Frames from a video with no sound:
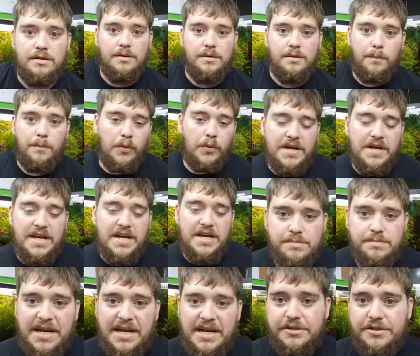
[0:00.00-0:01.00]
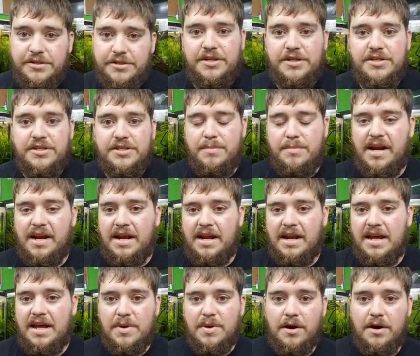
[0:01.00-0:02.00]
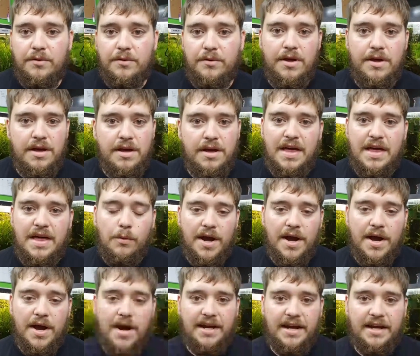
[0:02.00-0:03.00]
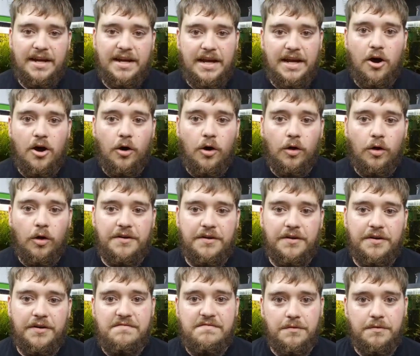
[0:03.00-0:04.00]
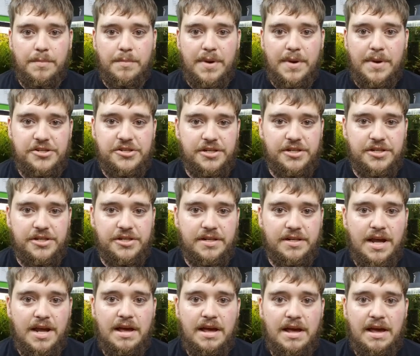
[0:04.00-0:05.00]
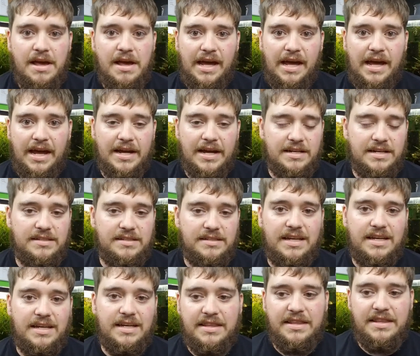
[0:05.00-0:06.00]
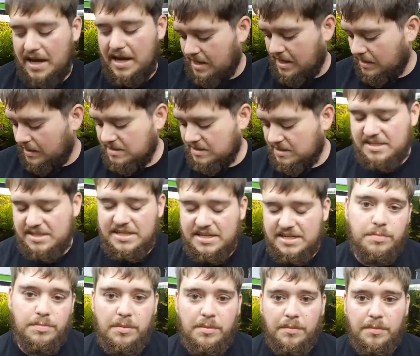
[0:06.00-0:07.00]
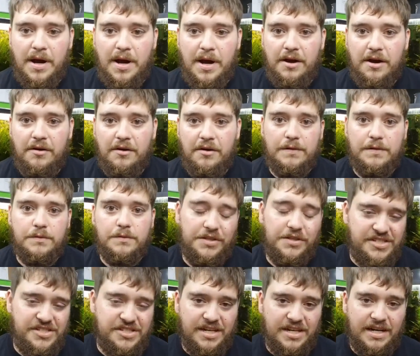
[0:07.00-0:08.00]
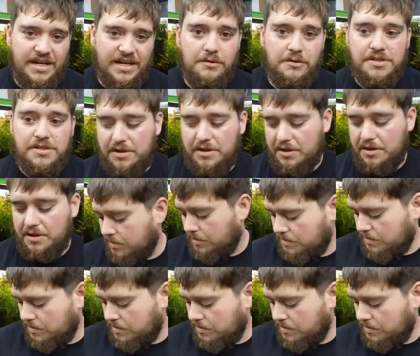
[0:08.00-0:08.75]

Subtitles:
please make sure you send me an email. That way I can get all of your information and get that Ziss bubble biofilter sent out to you.